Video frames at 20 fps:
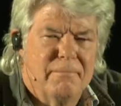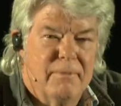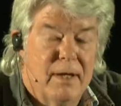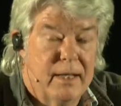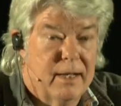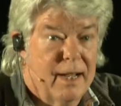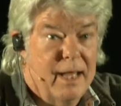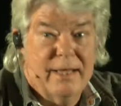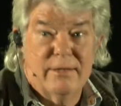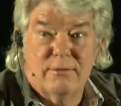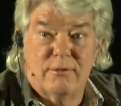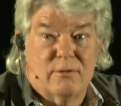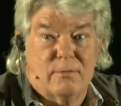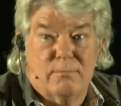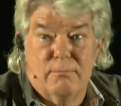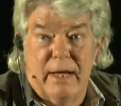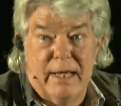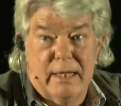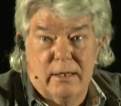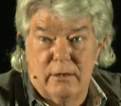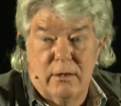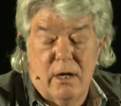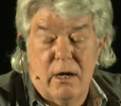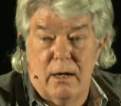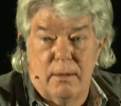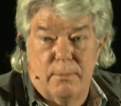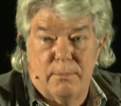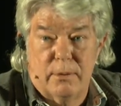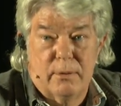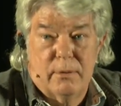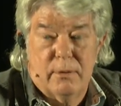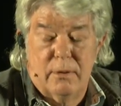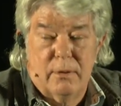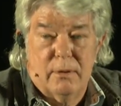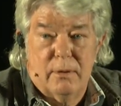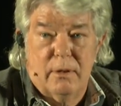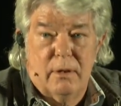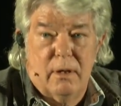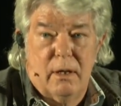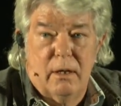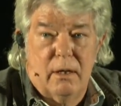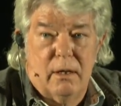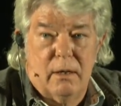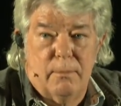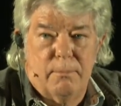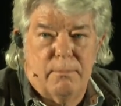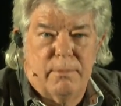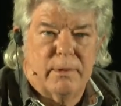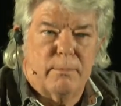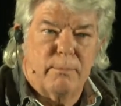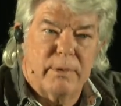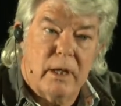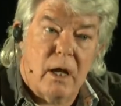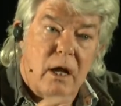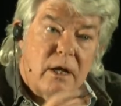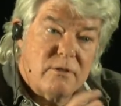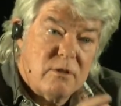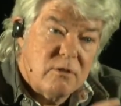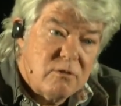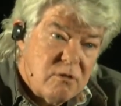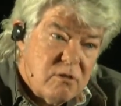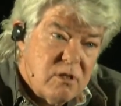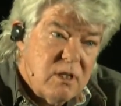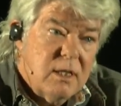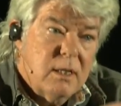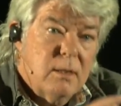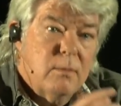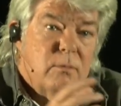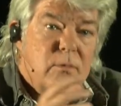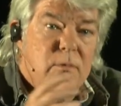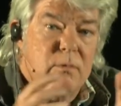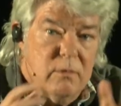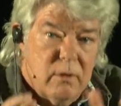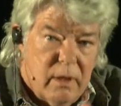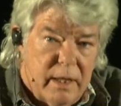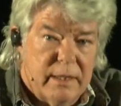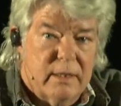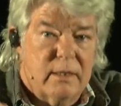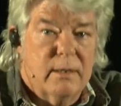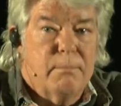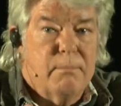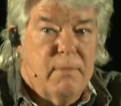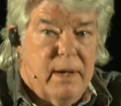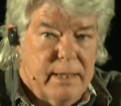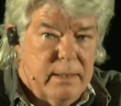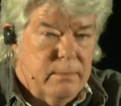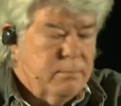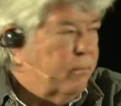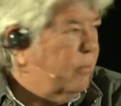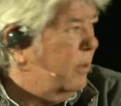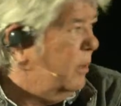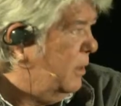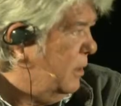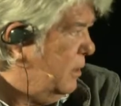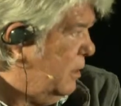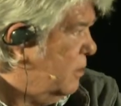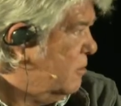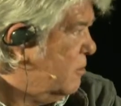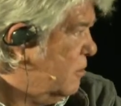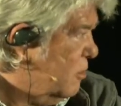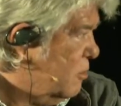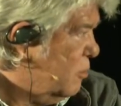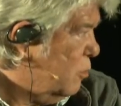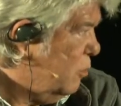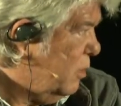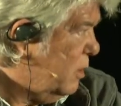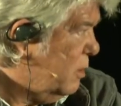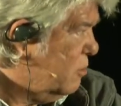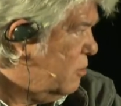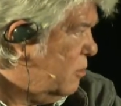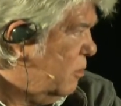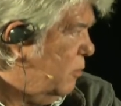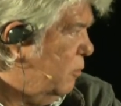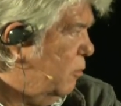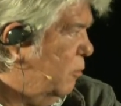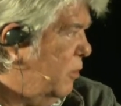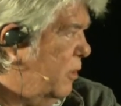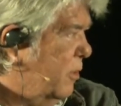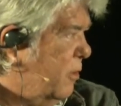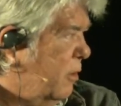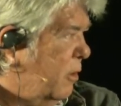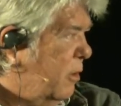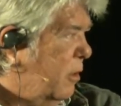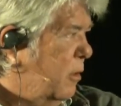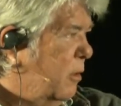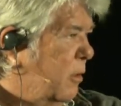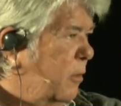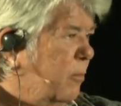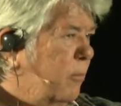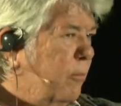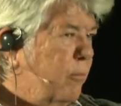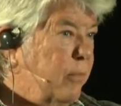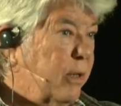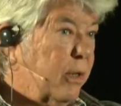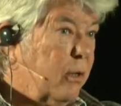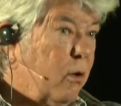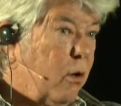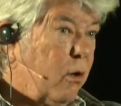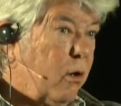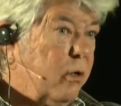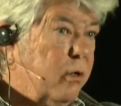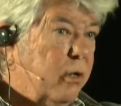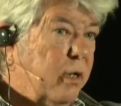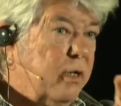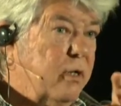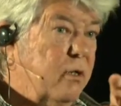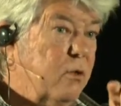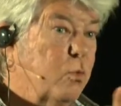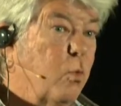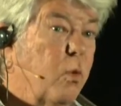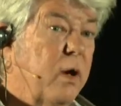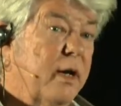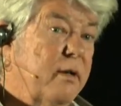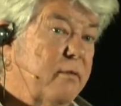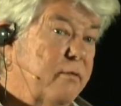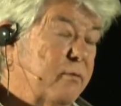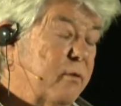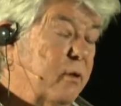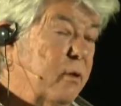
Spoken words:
And I had just made it up, but because it seemed like it might be a situation with Mick Harden and his wife.